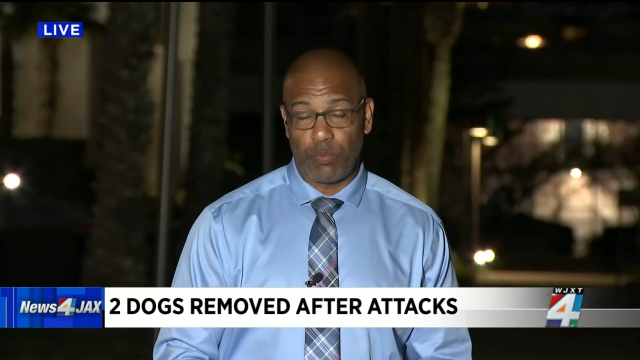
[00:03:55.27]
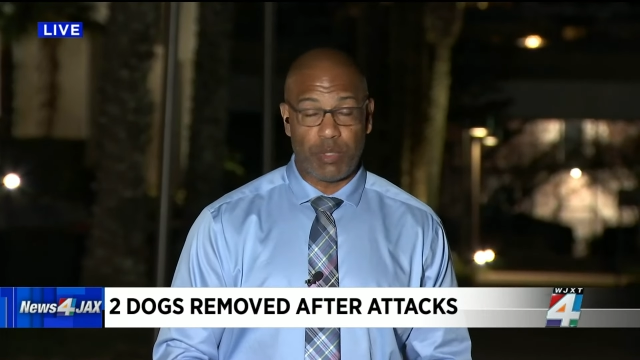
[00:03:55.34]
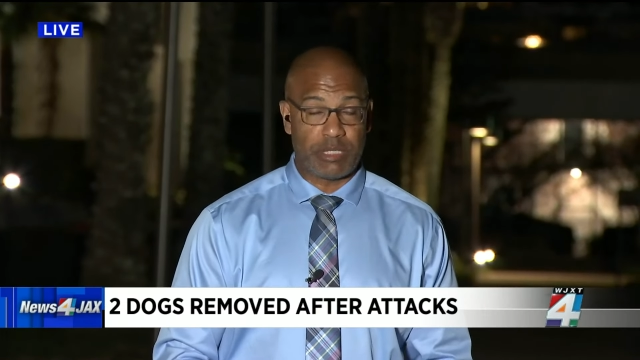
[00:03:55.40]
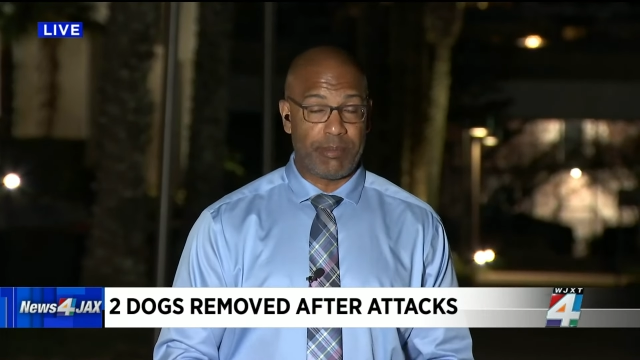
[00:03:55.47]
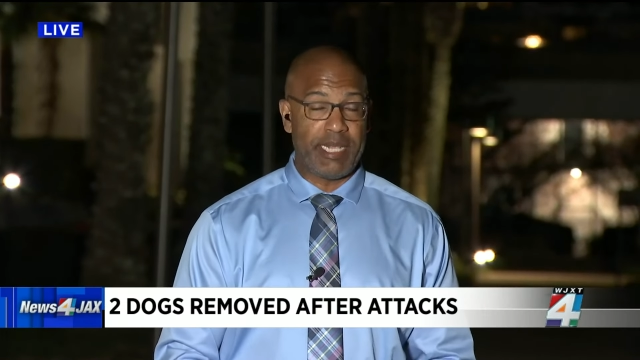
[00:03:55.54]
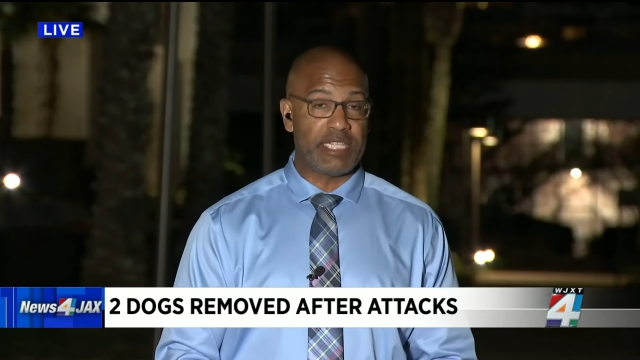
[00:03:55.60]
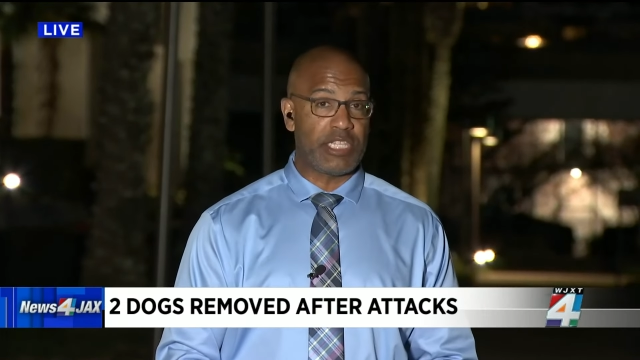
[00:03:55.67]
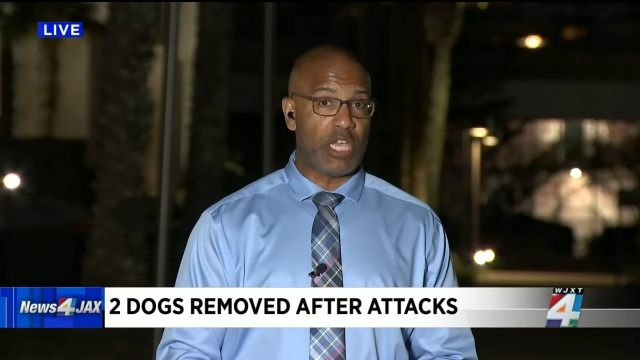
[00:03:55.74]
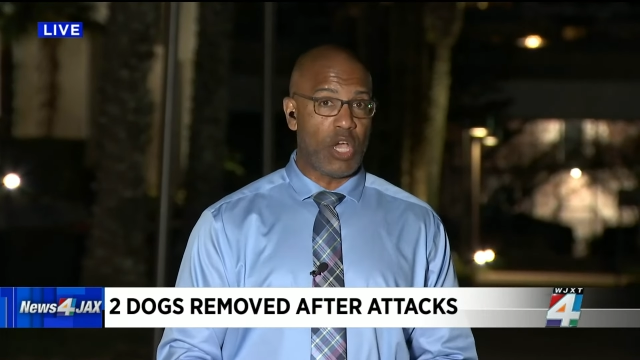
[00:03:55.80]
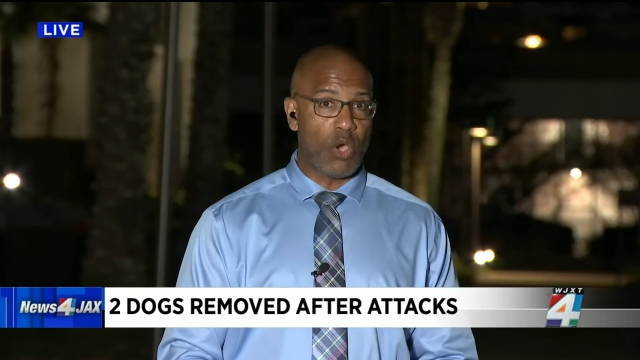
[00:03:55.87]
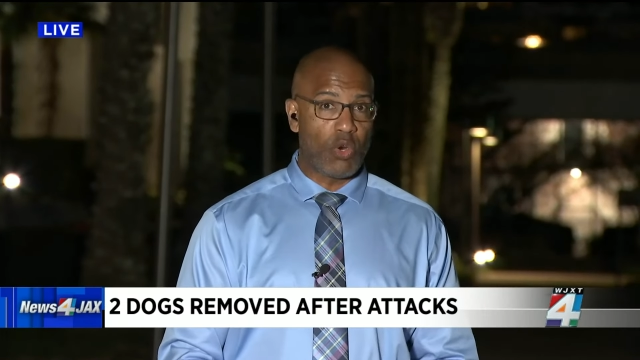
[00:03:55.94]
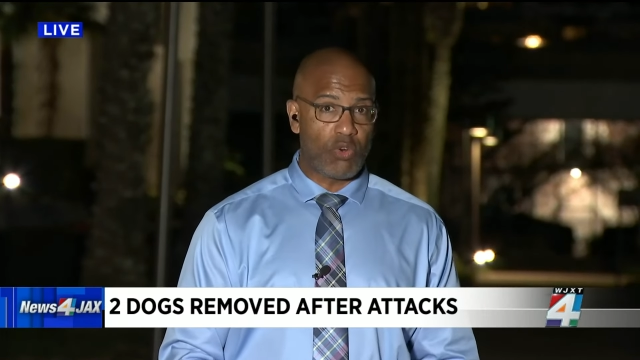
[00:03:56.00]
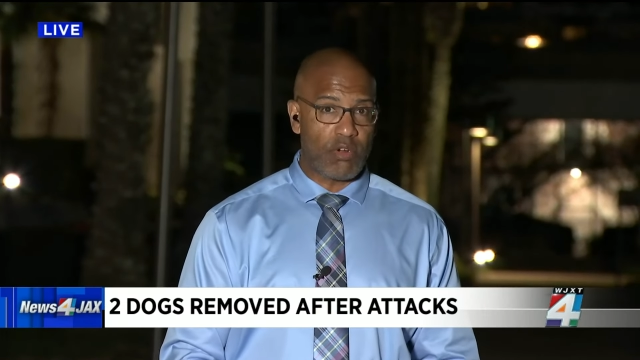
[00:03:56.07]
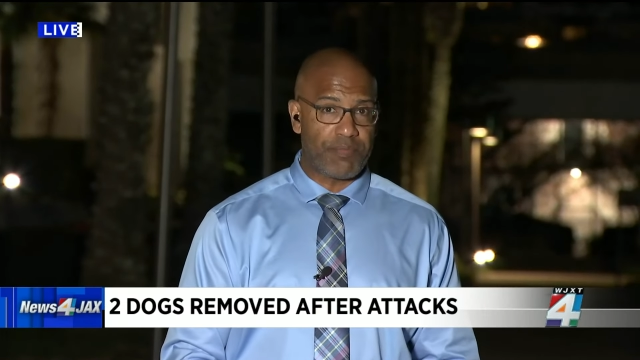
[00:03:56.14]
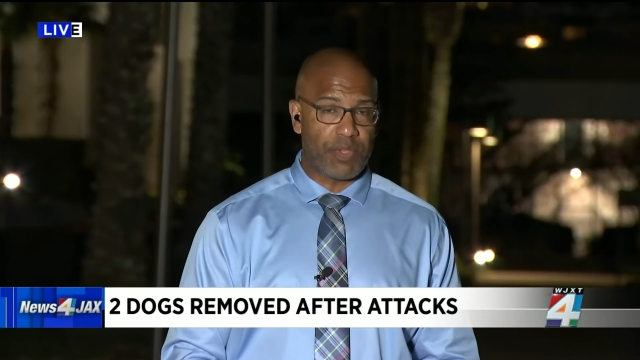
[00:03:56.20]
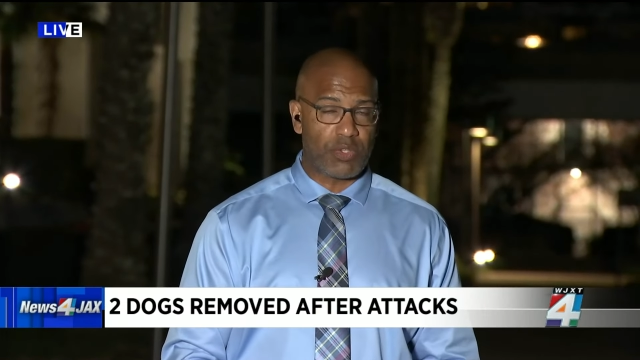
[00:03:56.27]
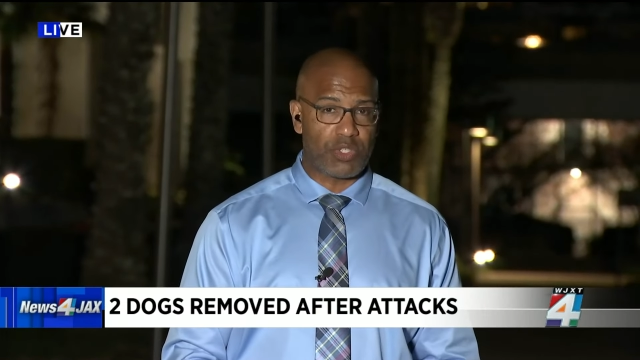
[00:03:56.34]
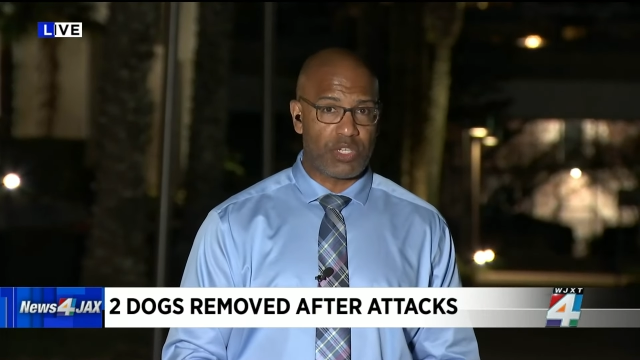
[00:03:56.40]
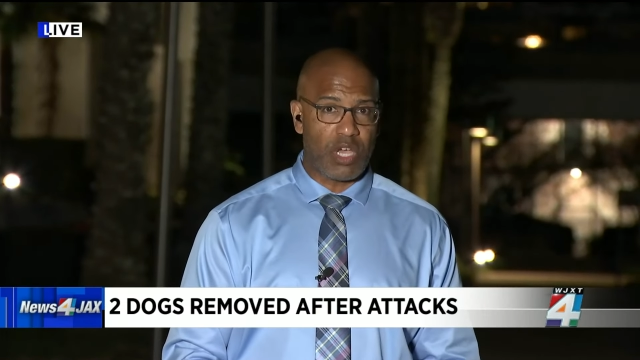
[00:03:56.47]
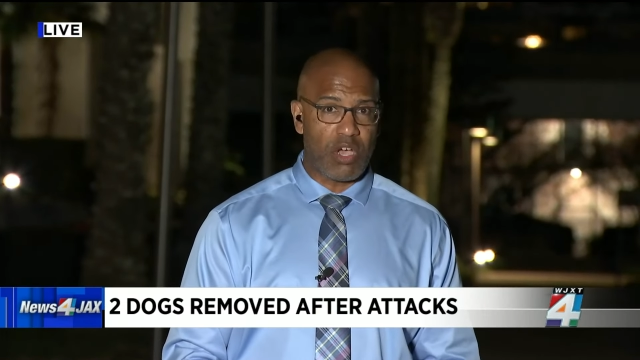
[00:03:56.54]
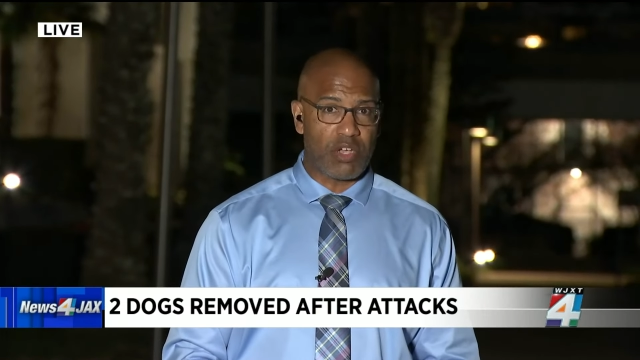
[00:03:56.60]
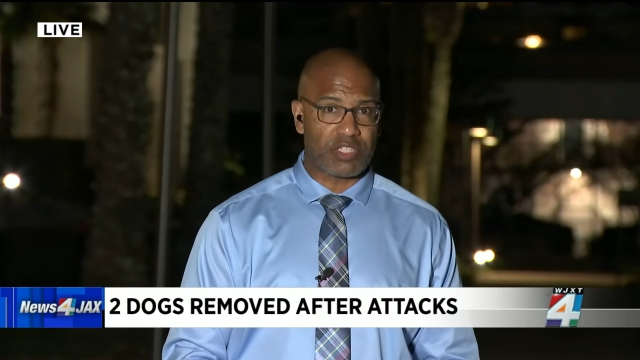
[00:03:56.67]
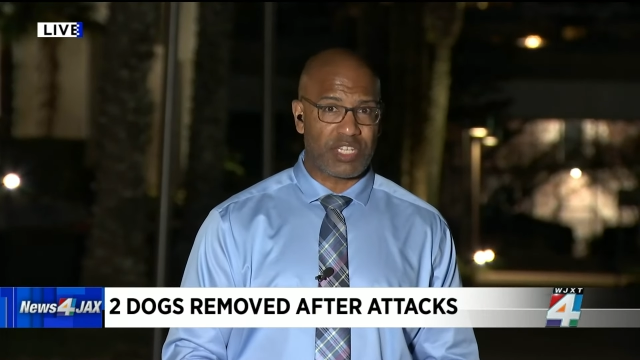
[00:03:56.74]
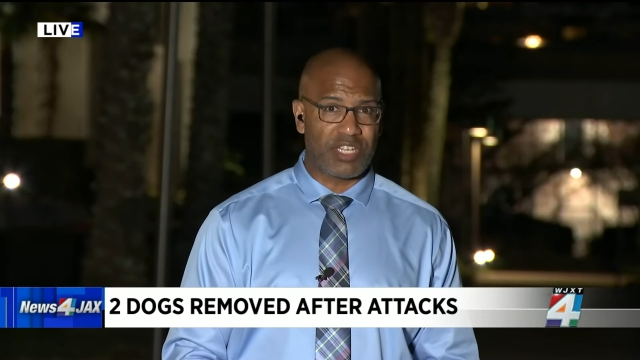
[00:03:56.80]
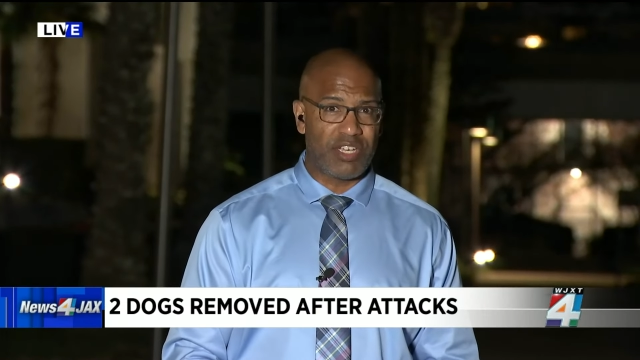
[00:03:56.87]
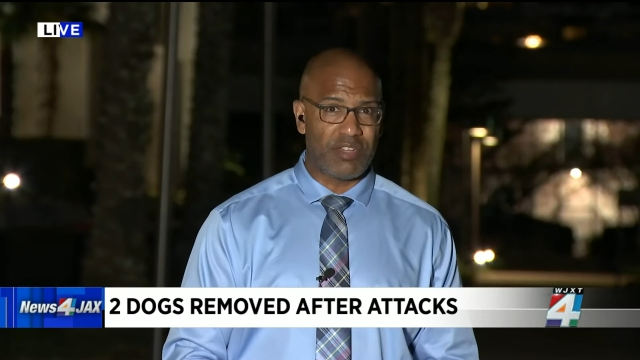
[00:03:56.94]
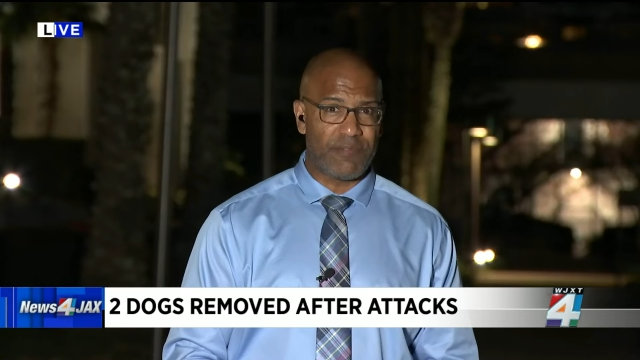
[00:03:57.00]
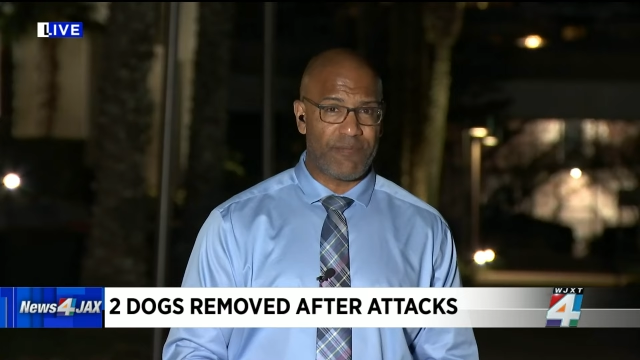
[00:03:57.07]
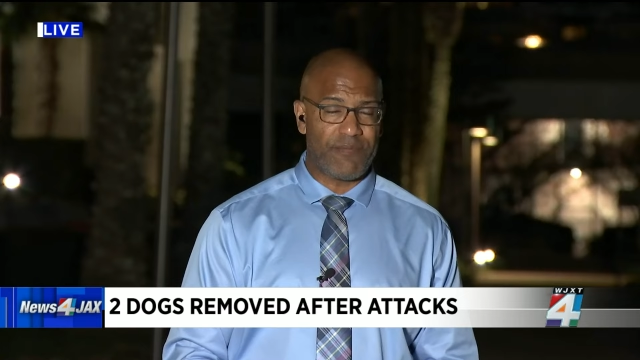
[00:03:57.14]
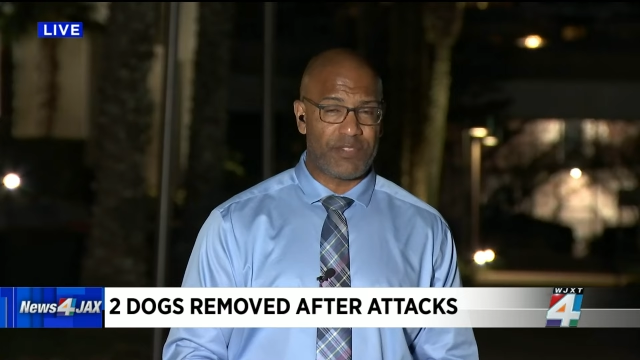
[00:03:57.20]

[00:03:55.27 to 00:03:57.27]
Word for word: which means the owner of those dogs could